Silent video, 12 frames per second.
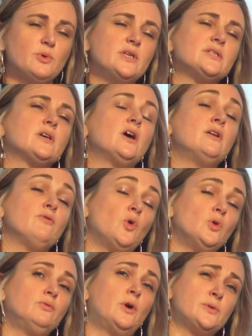but it's a kind of
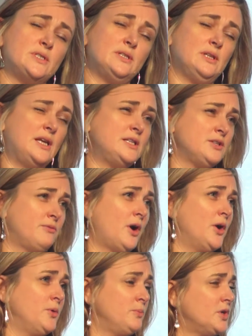all roads lead to Rome.